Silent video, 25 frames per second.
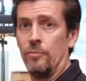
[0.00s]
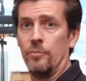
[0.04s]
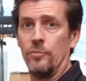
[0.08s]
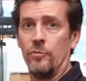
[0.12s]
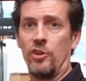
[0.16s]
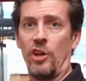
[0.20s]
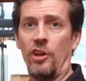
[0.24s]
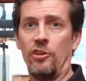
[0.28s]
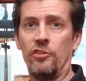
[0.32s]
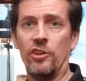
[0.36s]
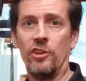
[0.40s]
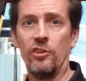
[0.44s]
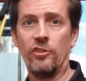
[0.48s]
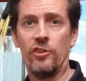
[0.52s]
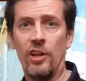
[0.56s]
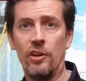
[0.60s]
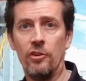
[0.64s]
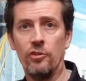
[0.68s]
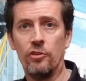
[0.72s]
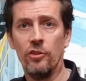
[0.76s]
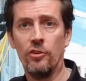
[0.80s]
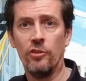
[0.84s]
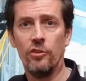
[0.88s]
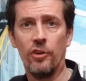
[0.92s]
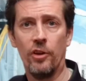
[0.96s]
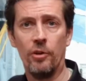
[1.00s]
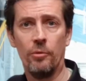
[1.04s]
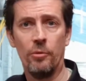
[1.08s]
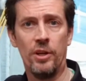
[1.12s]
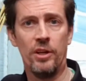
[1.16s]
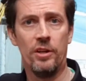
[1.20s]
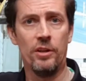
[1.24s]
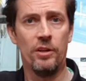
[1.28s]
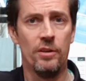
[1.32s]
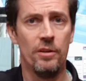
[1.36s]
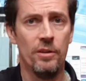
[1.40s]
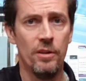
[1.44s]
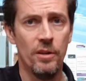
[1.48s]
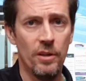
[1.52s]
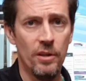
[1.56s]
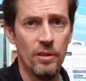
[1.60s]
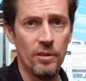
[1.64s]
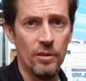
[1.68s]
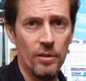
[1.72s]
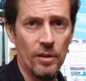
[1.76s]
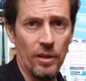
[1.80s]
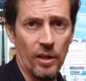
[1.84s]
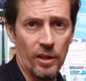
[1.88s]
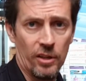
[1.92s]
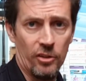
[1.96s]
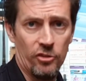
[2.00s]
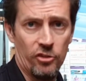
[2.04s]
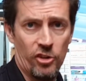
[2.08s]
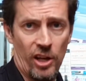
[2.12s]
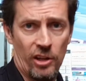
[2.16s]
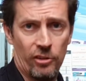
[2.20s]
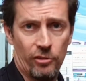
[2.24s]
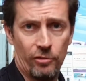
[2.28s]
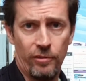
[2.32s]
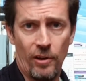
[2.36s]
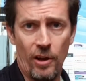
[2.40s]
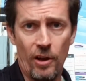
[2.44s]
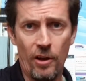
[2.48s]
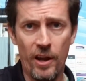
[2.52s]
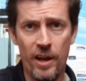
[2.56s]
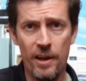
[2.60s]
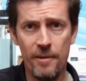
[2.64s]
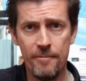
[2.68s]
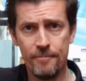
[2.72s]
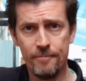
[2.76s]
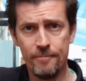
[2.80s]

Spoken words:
chest extension, so we can, like a chest fly,